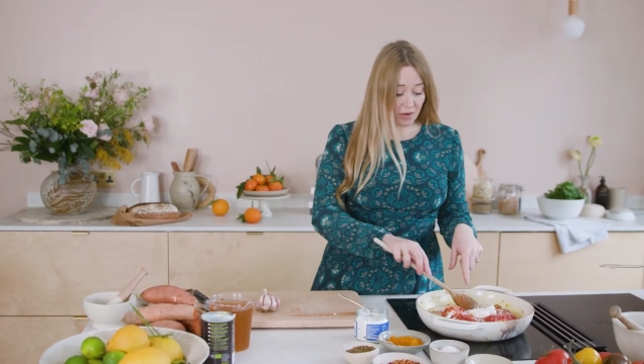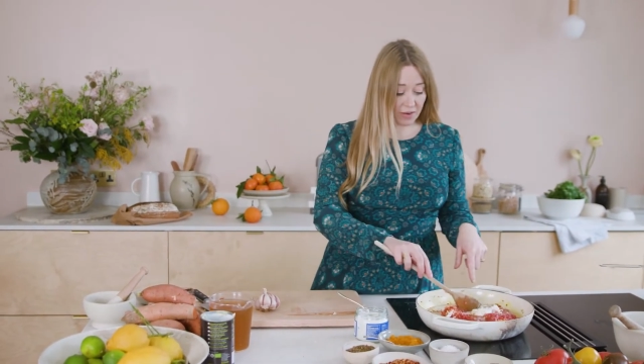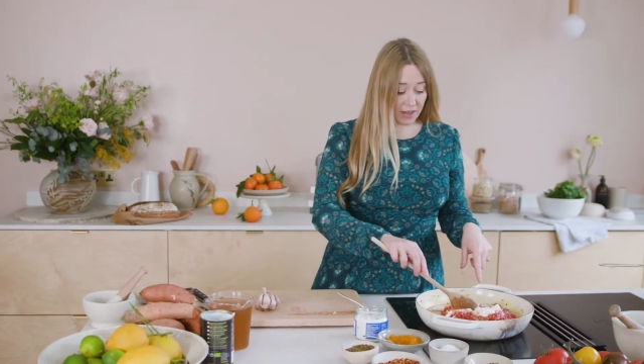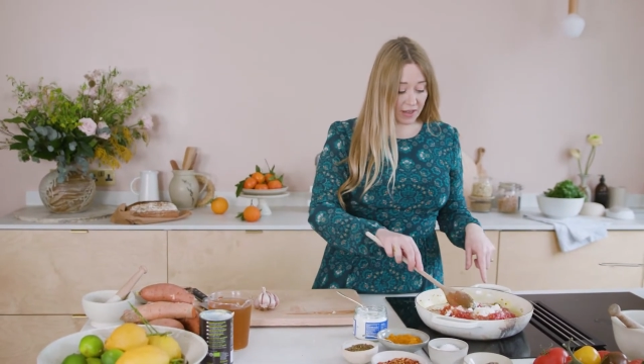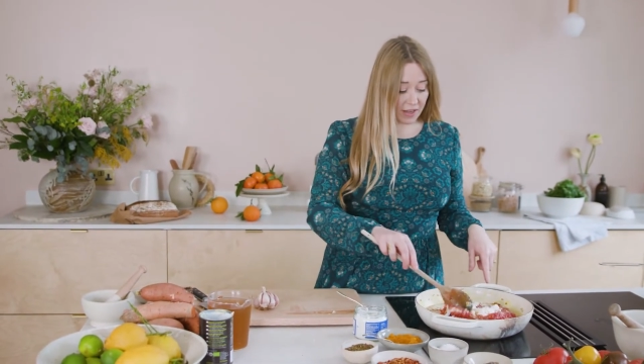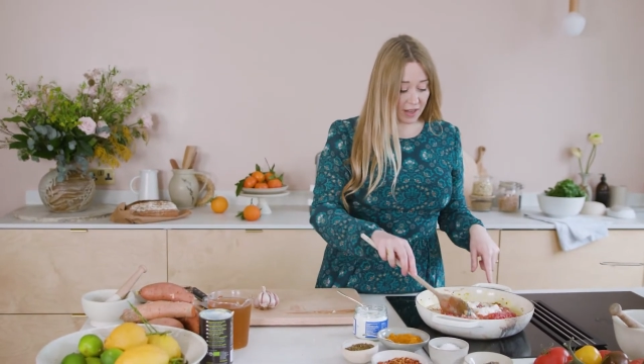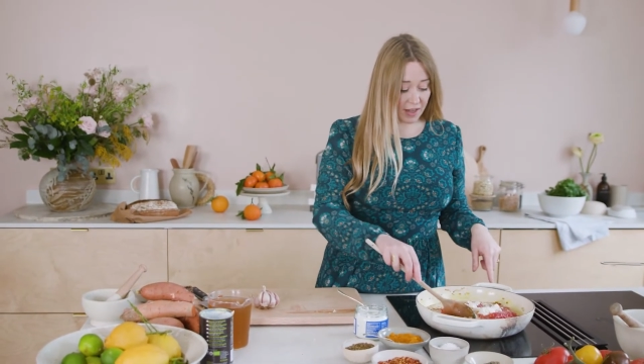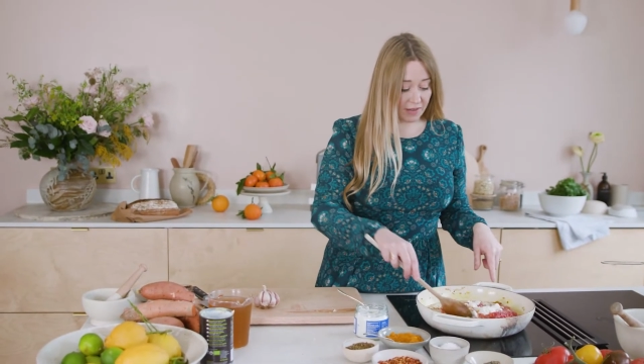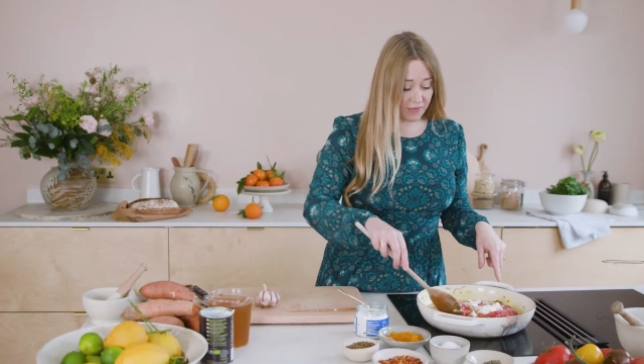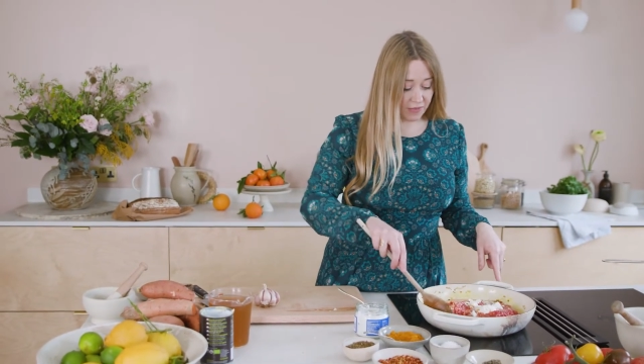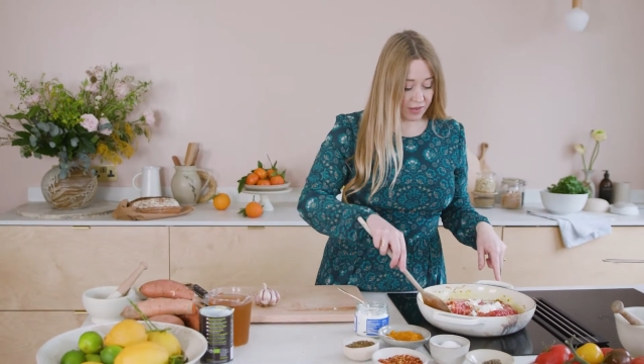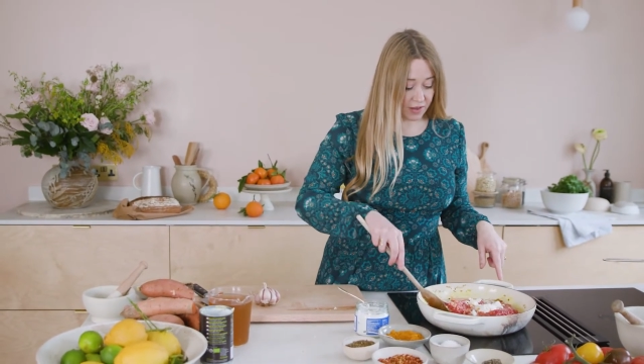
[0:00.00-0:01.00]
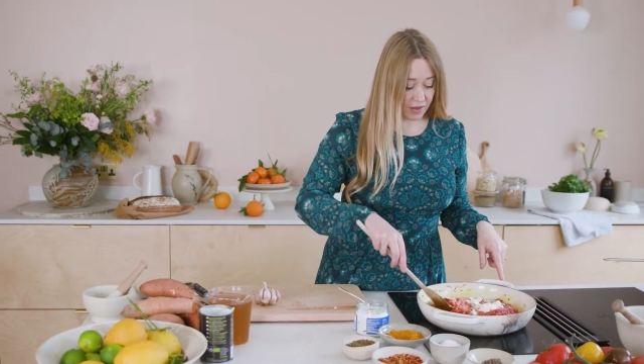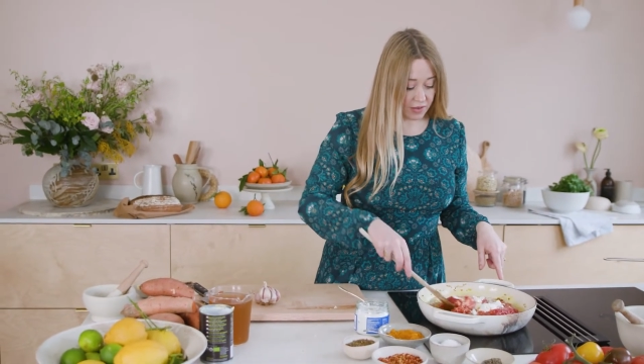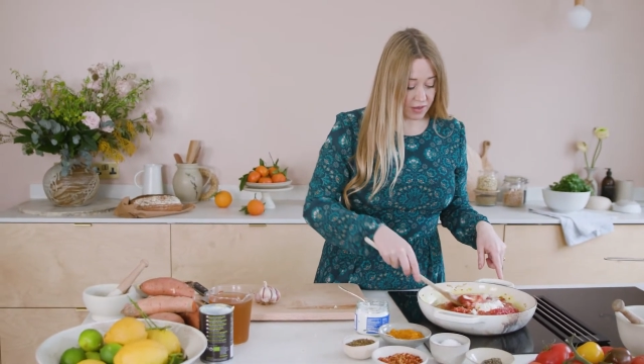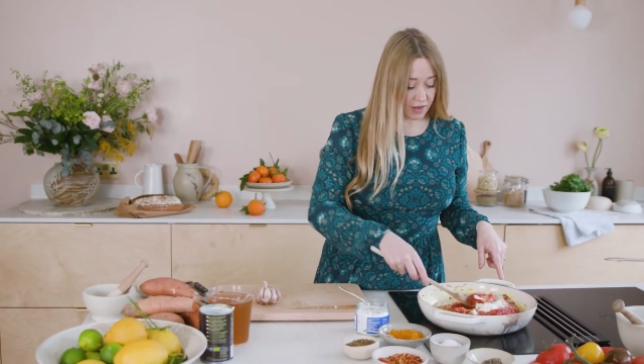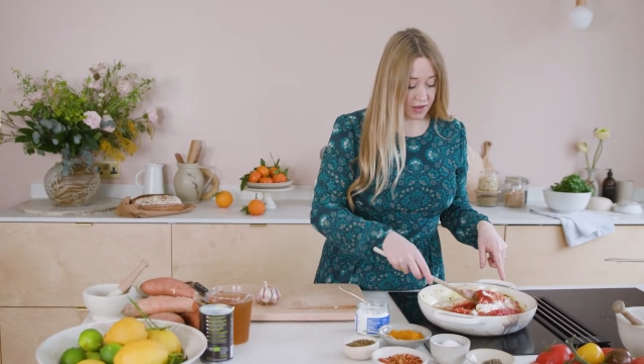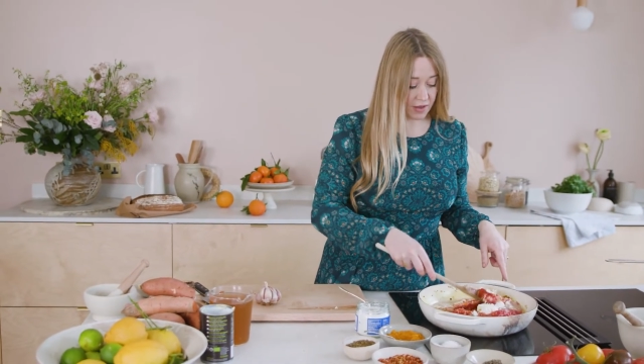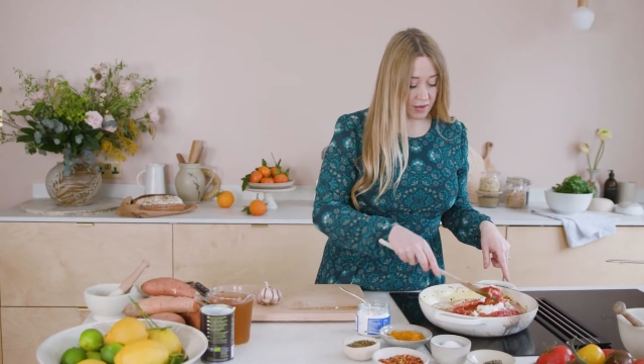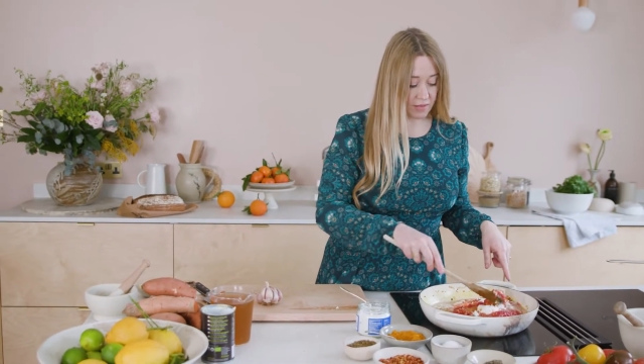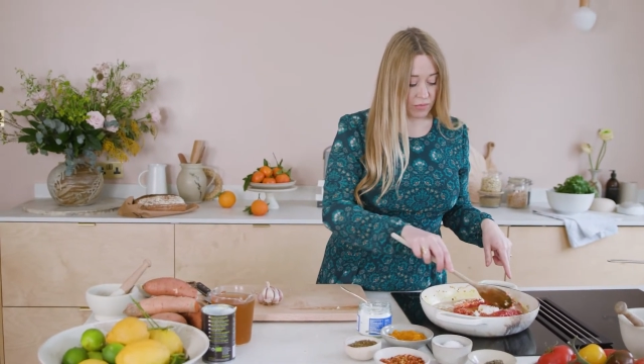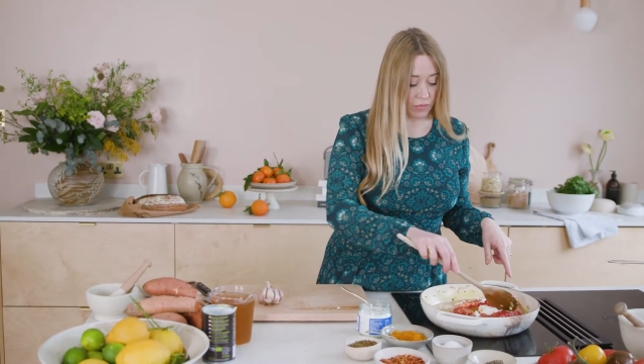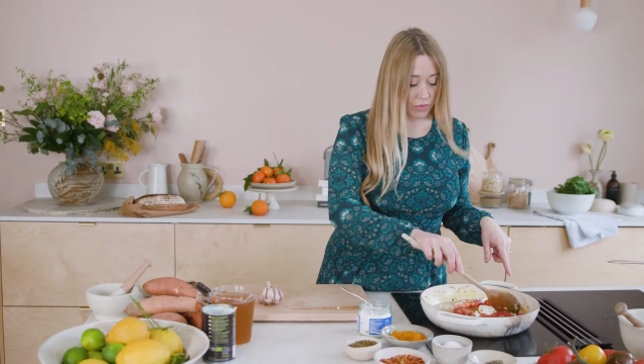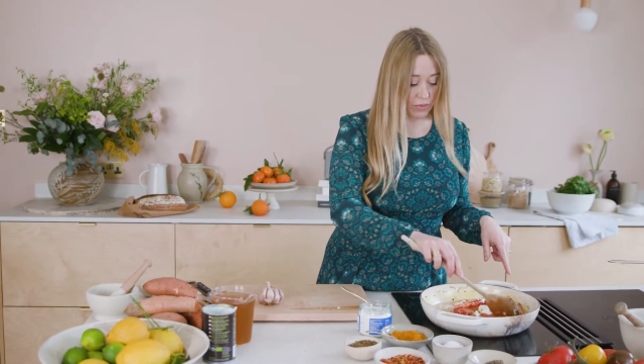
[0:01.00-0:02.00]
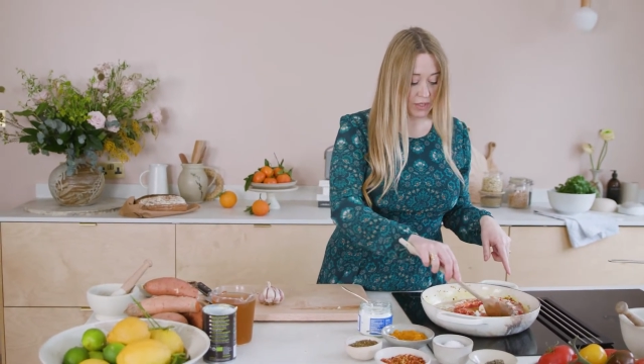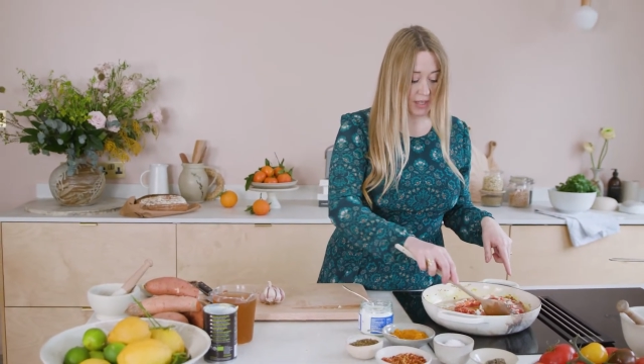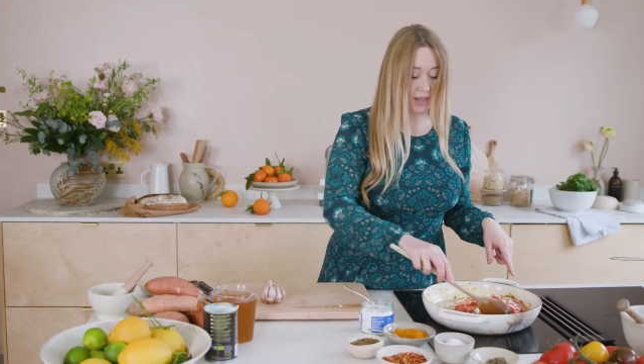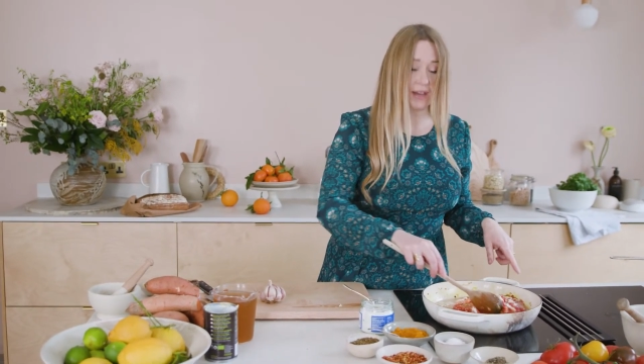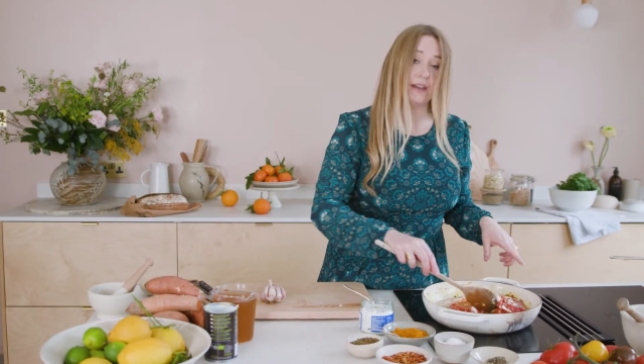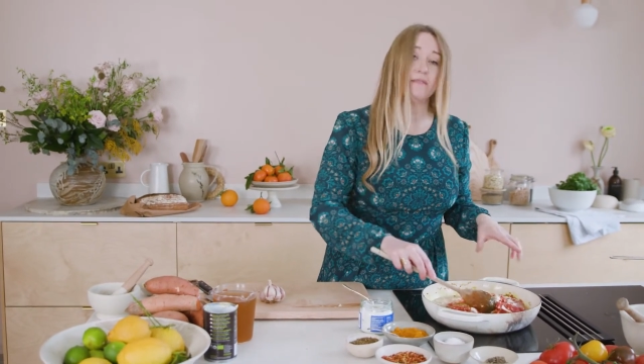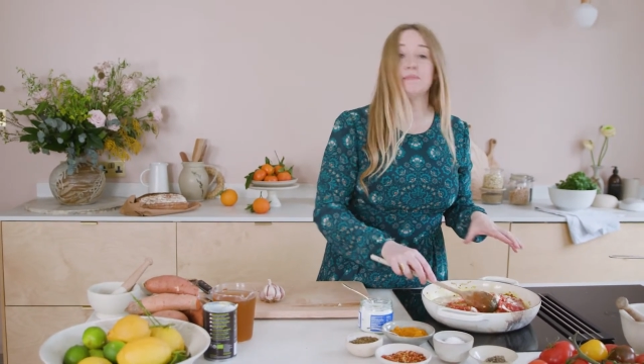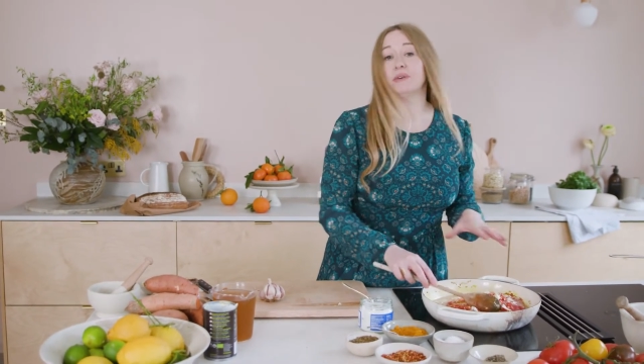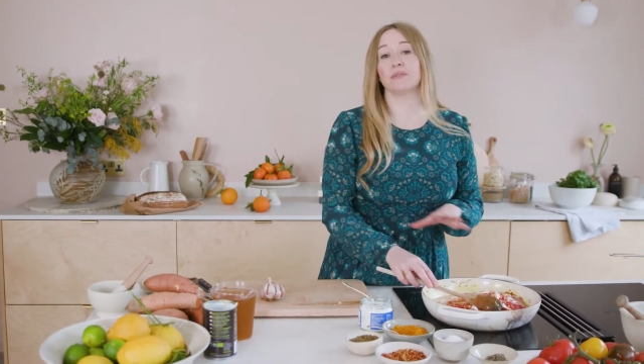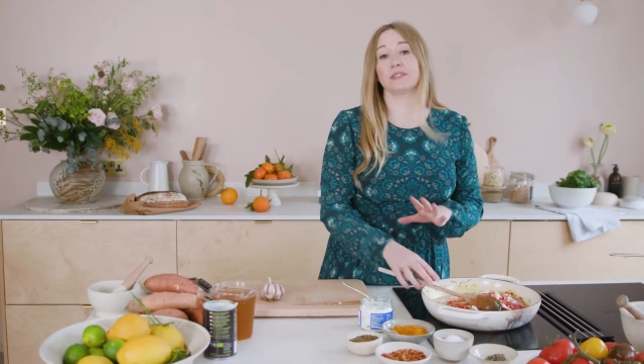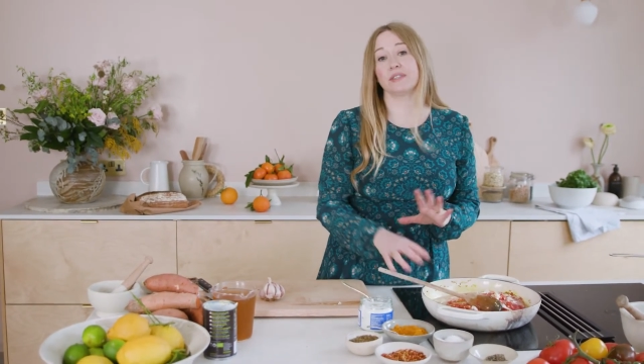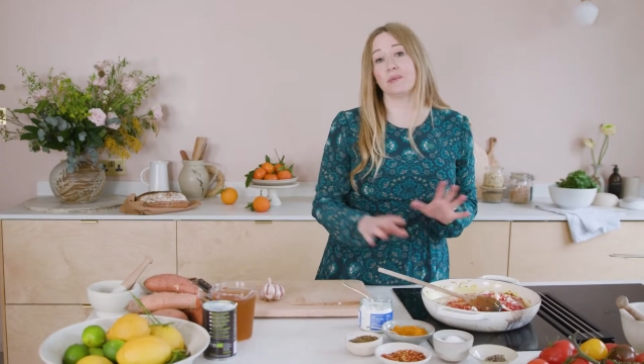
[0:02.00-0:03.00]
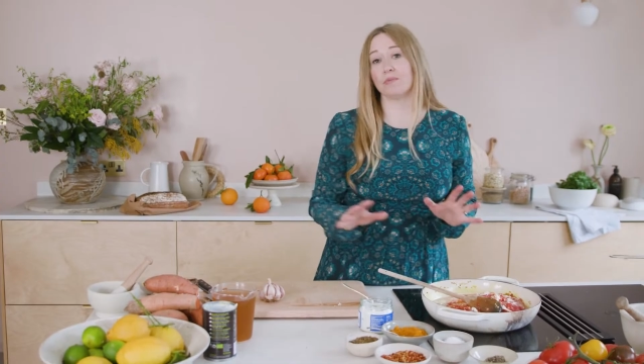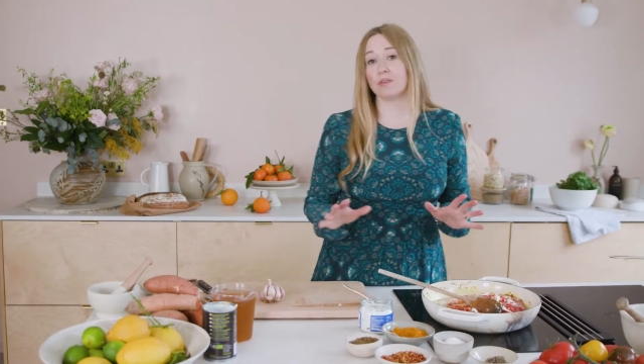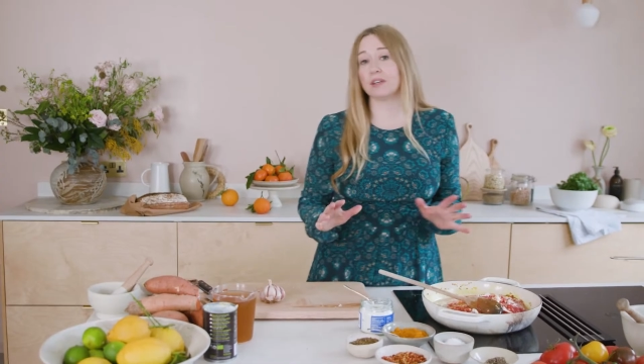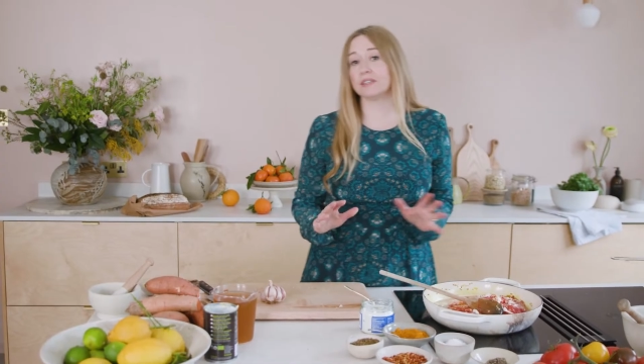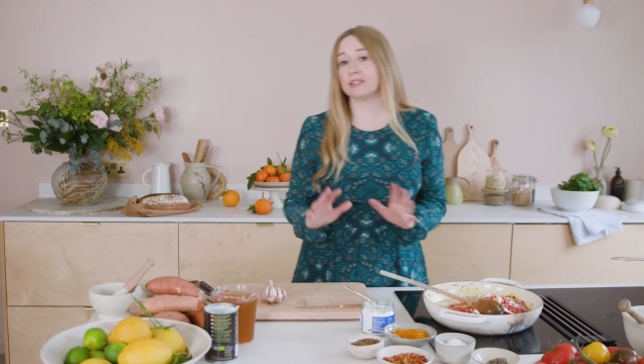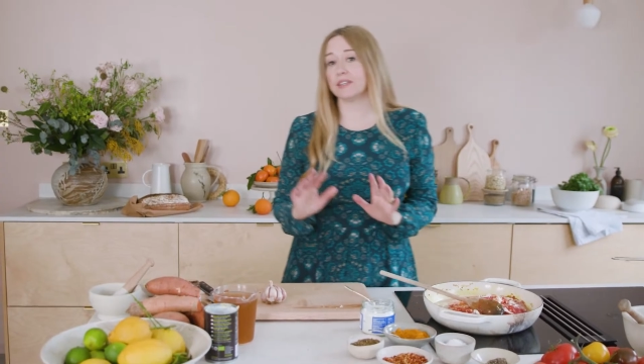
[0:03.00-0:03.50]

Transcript: worry if the coconut water and milk separates.